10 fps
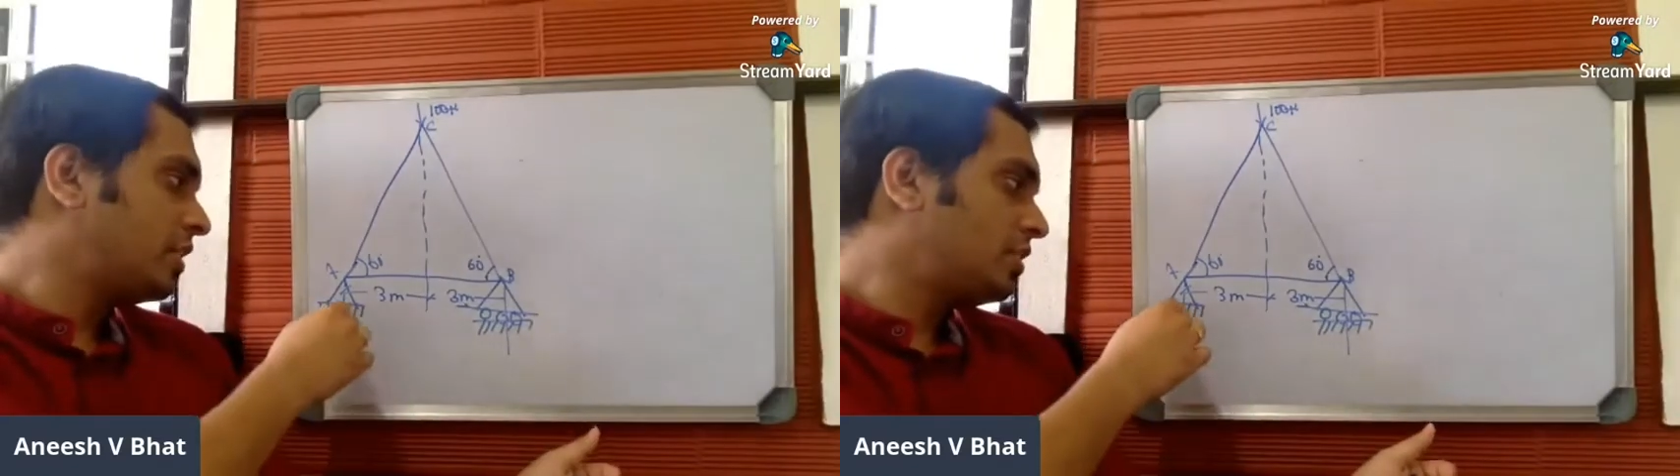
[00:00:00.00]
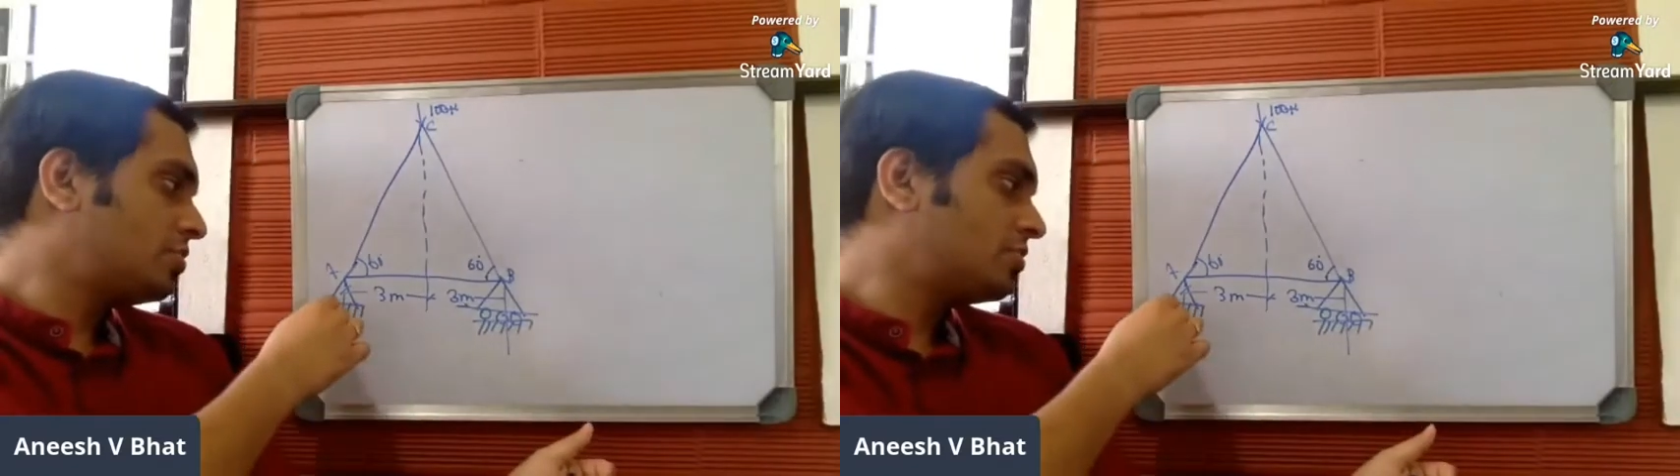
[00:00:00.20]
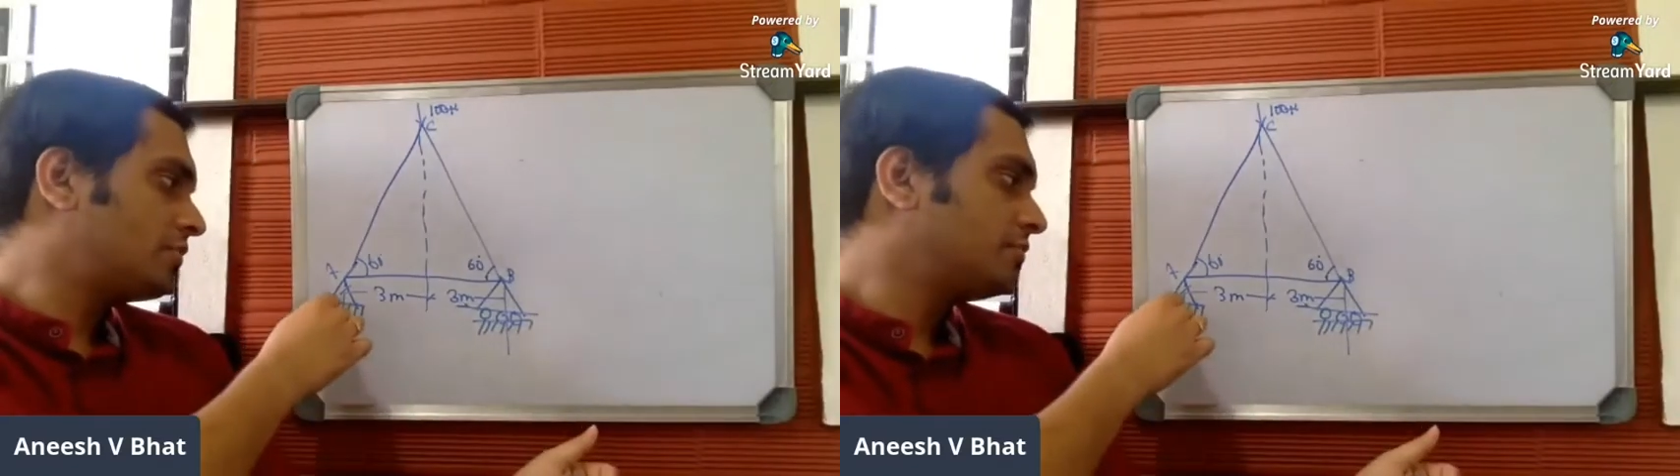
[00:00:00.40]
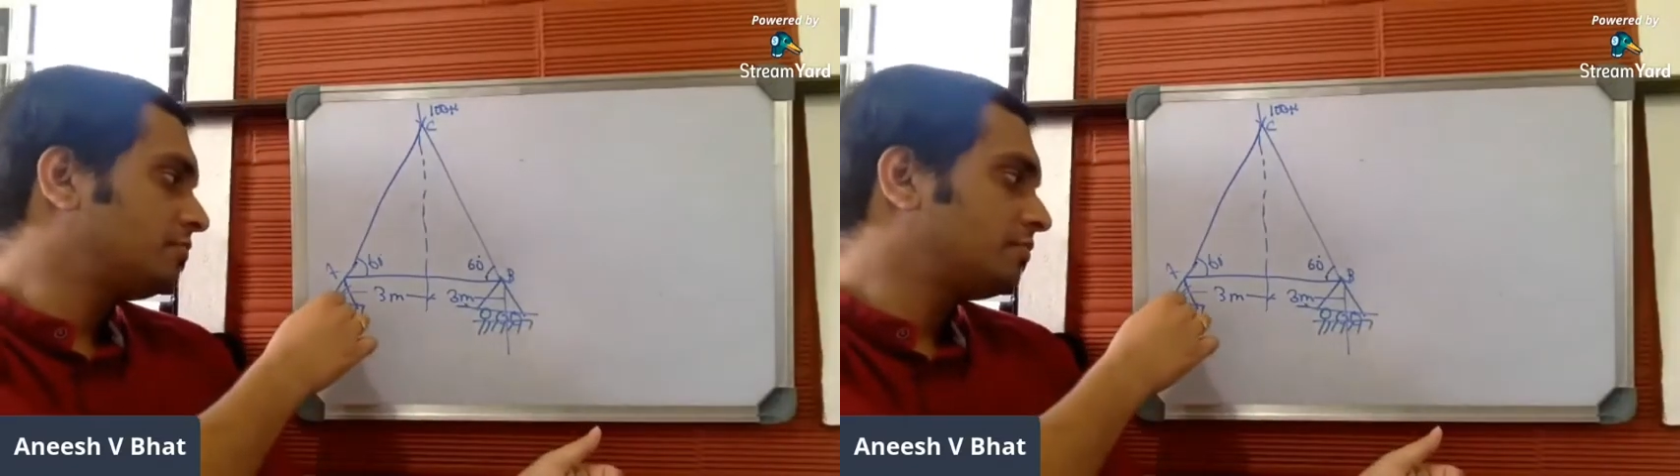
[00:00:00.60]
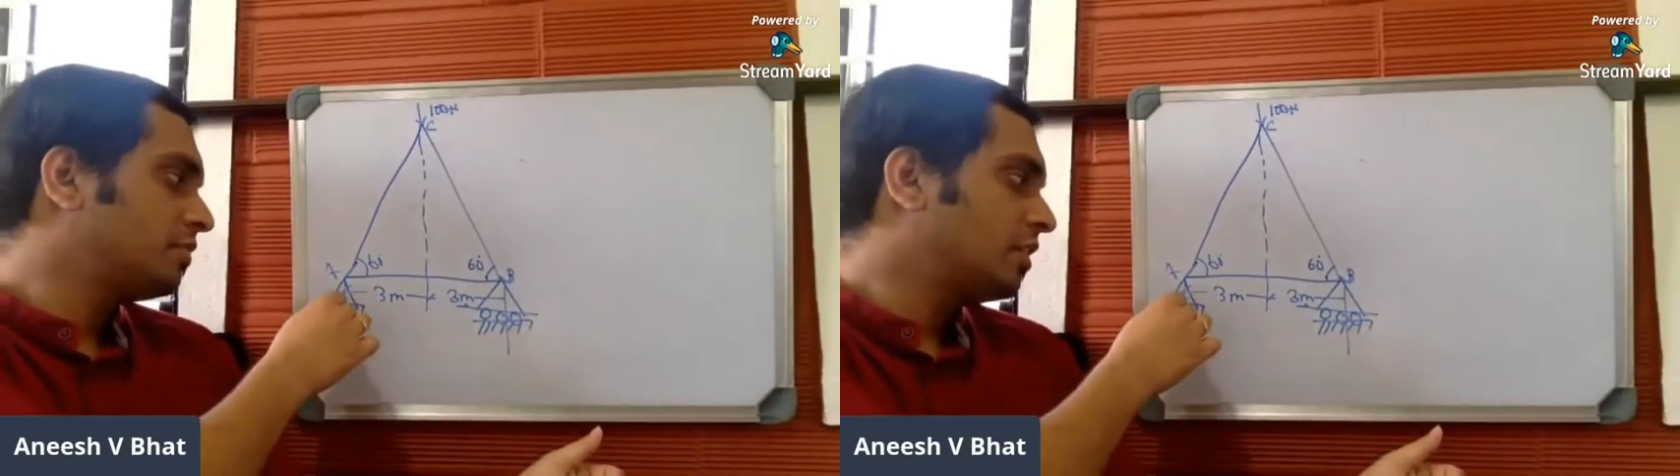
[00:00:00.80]
is
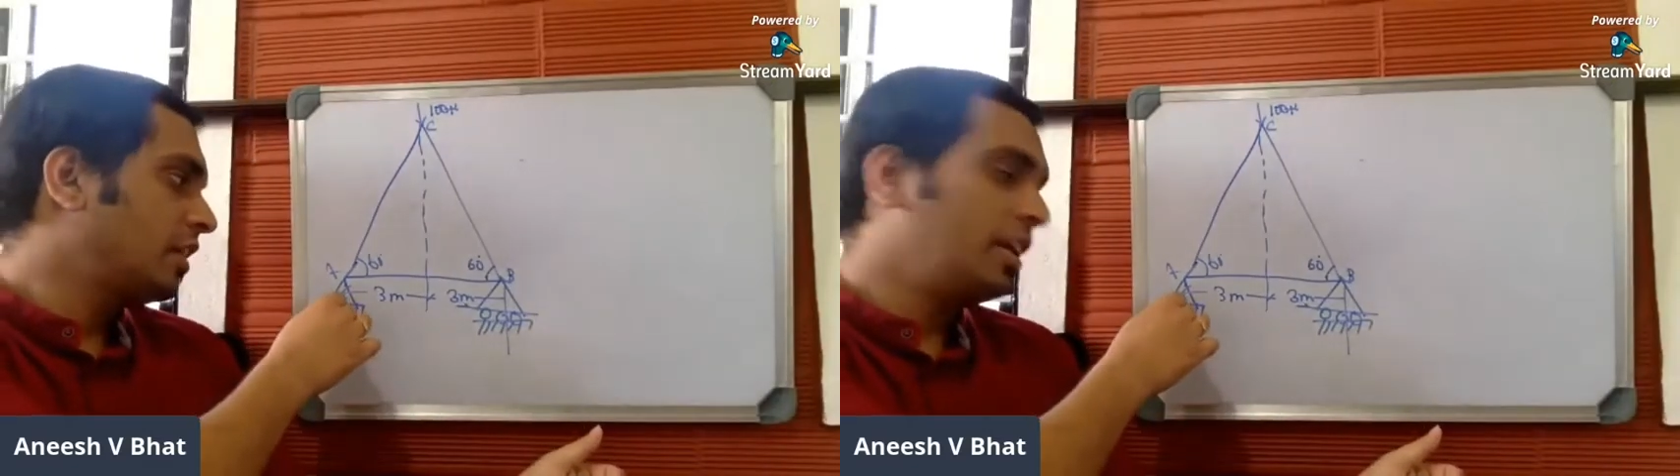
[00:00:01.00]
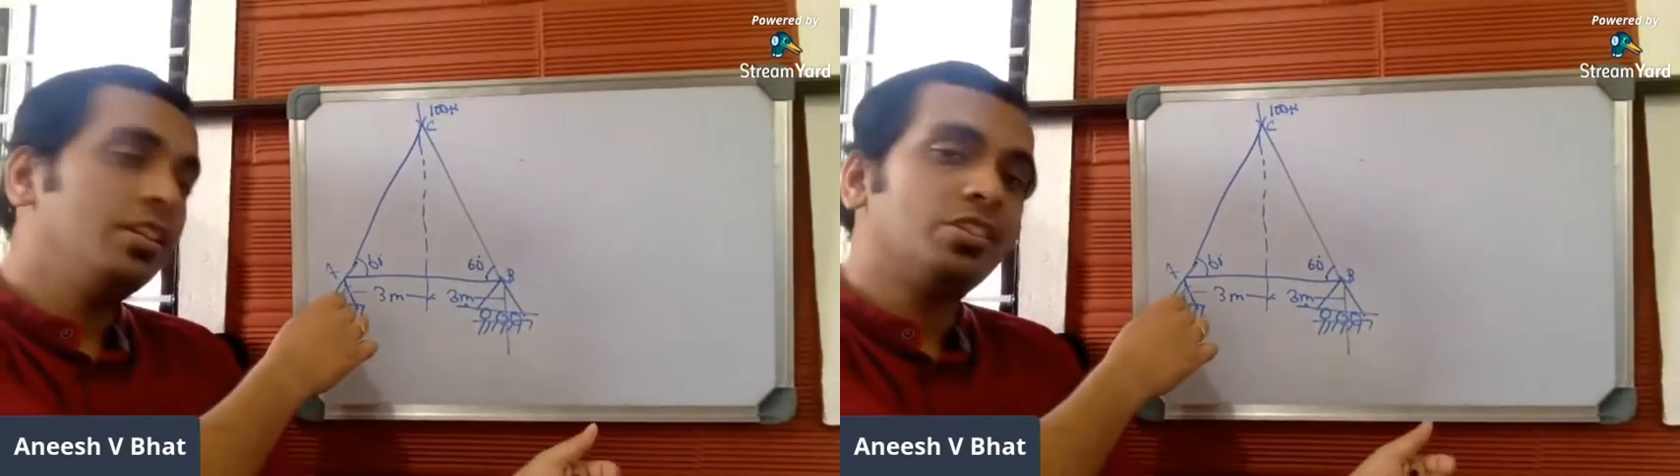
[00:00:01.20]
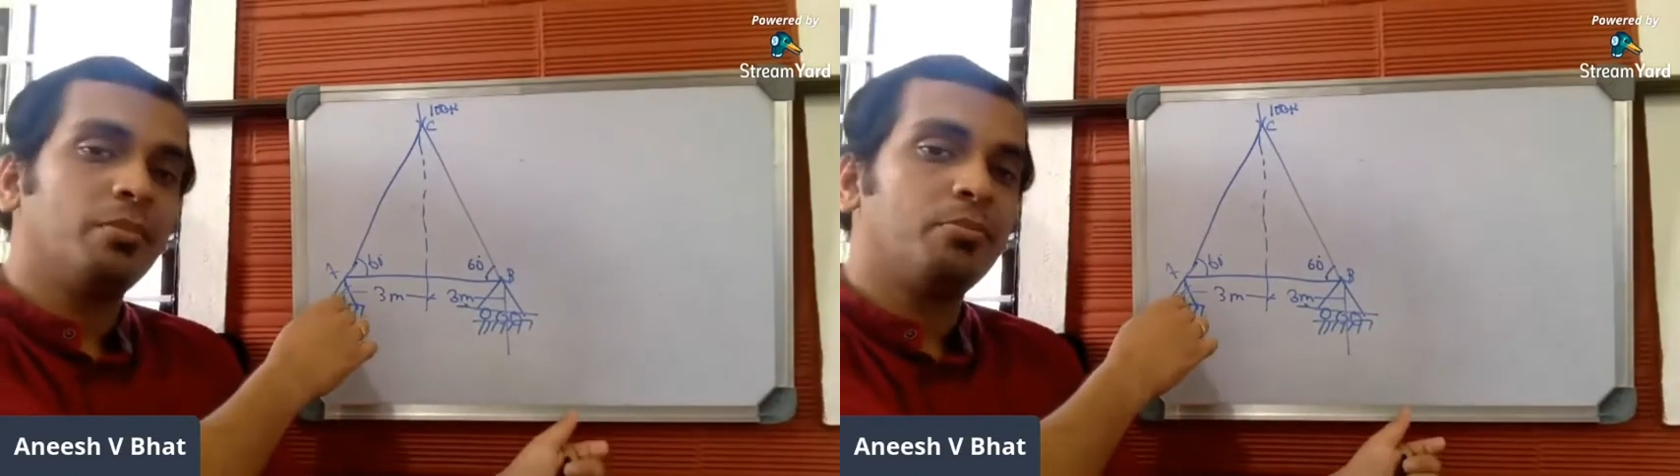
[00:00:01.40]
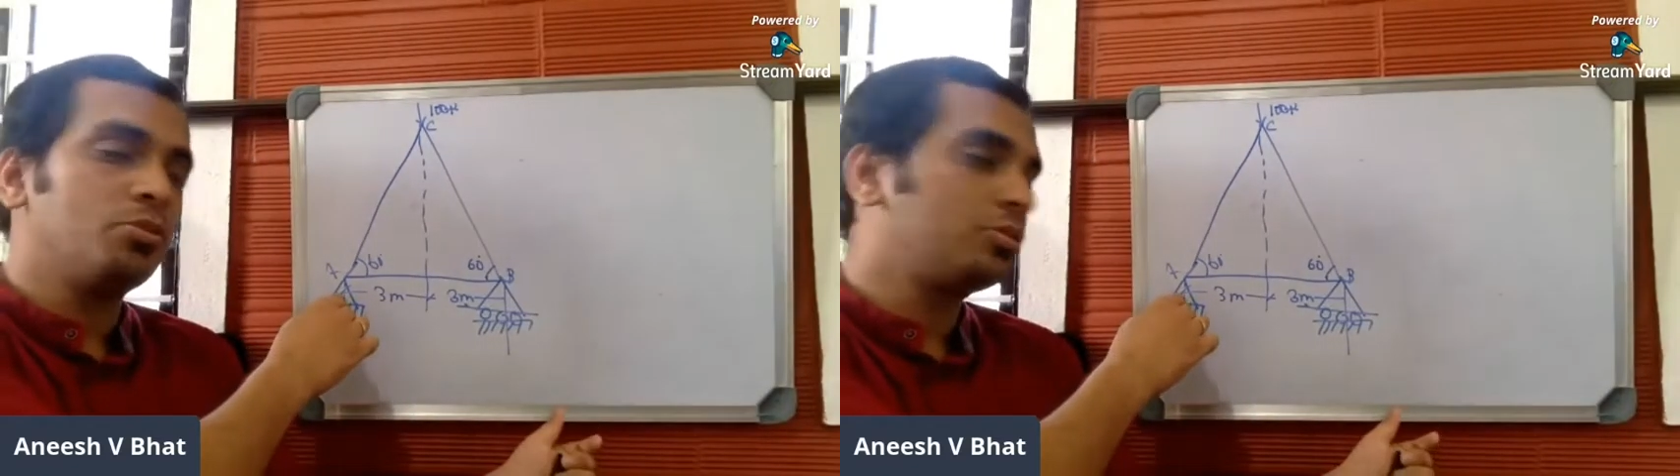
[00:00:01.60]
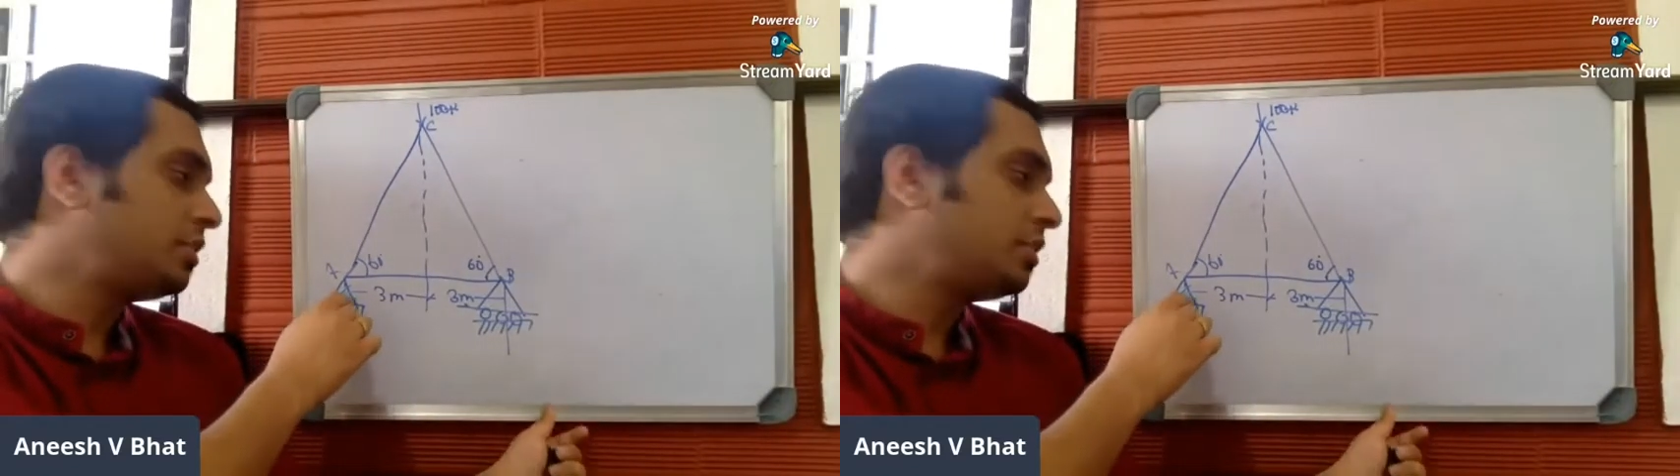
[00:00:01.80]
a hinge supports.